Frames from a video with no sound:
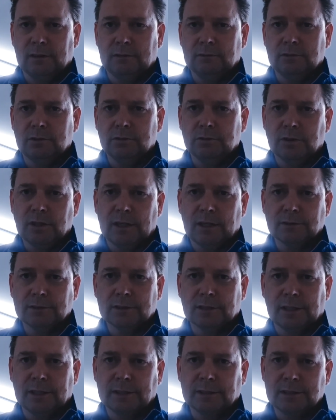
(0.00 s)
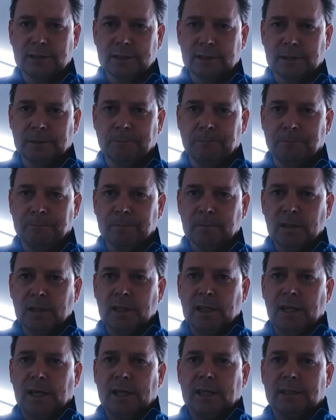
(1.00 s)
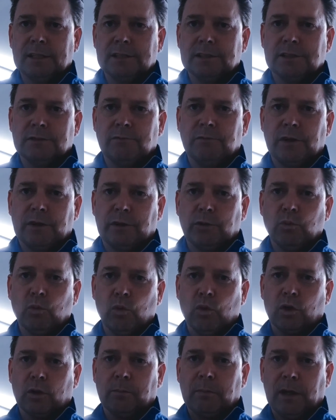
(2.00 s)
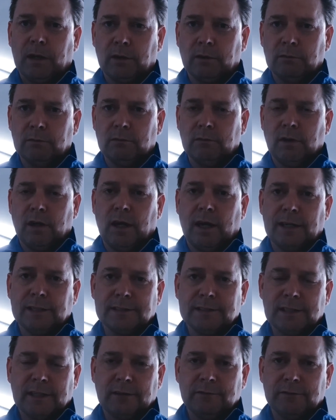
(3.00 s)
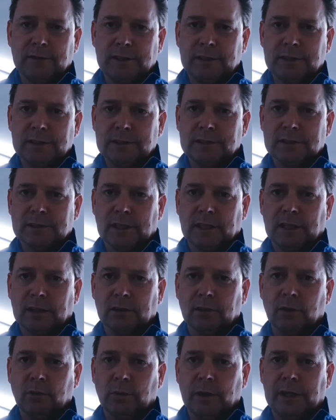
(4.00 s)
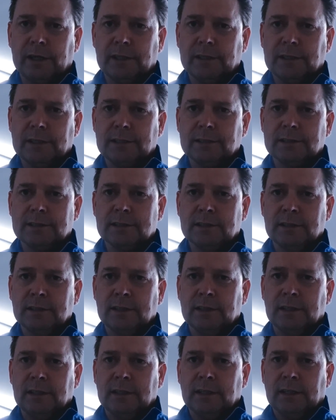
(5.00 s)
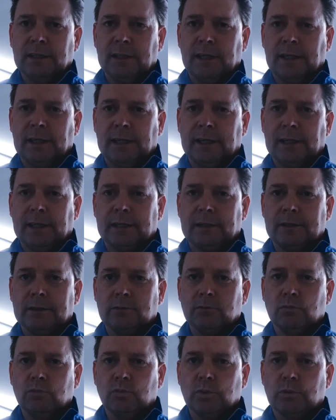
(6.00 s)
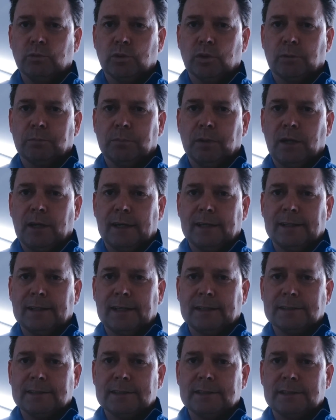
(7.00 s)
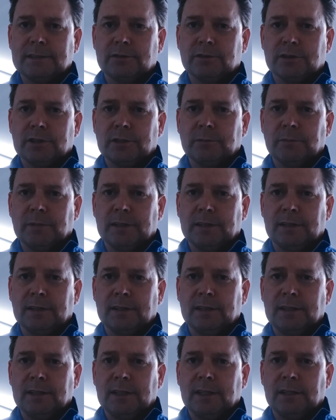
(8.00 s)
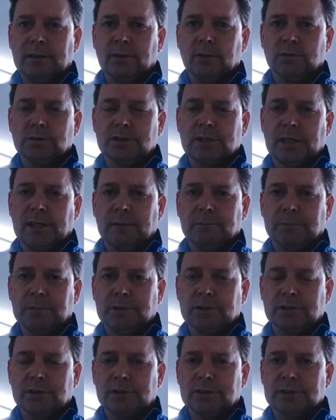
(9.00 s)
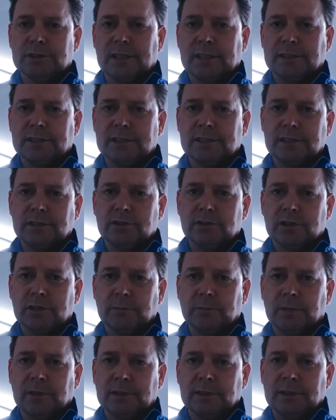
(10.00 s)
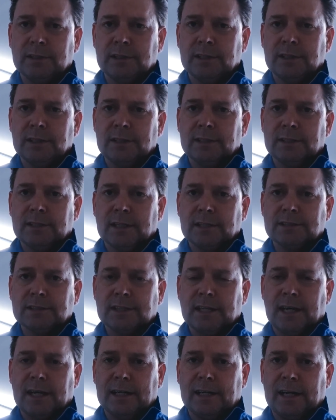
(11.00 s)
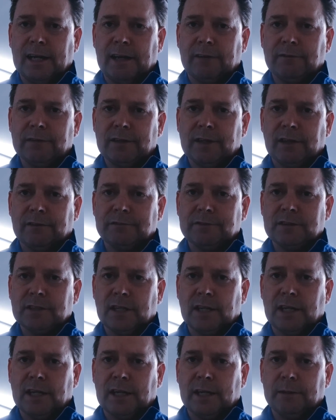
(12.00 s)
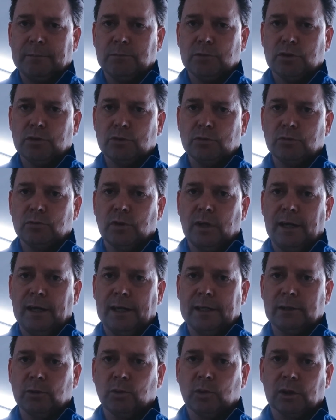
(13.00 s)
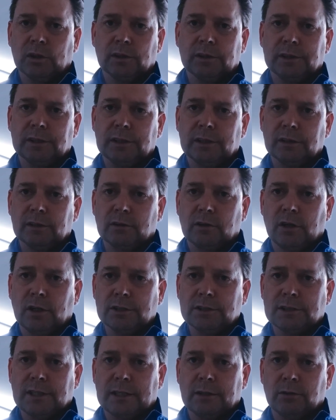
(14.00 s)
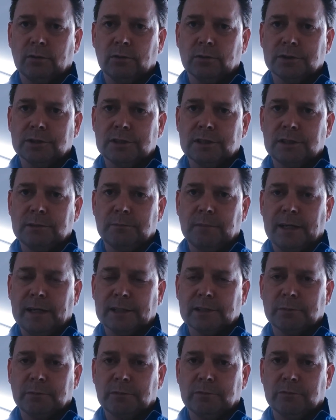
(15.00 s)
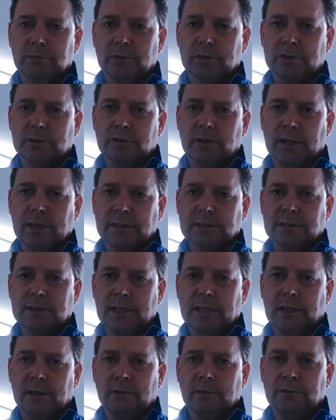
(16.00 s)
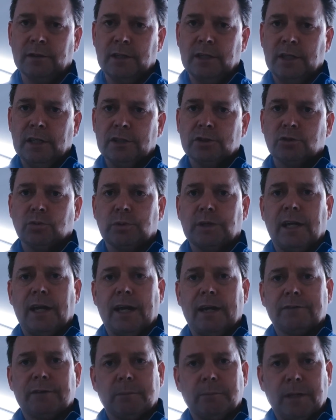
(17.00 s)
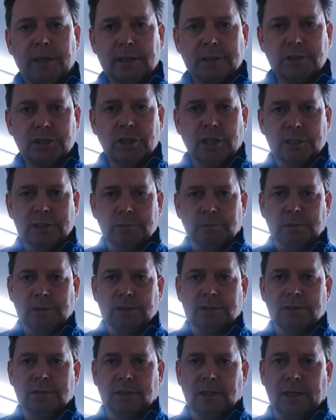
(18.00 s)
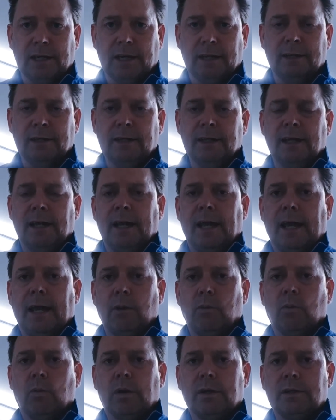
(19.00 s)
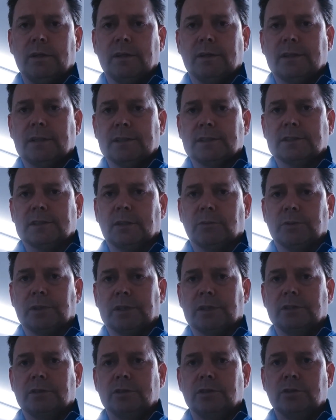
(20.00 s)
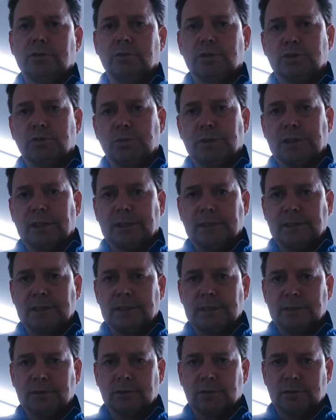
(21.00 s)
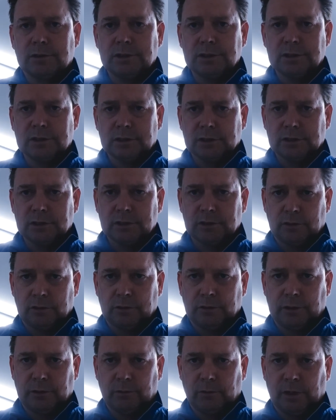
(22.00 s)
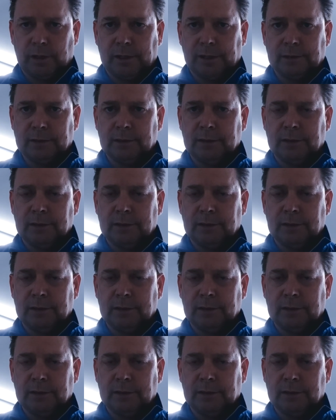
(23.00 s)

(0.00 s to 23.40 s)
2018. It is very warm out, high 70s, low 80s, and when we're applying that seed treatment in those temperatures, that seed treatment does not have enough time to adequately get across that whole seed mass before it dries down. So we have to make adjustments to that. And one of the things that we can do is we can increase the slurry rate,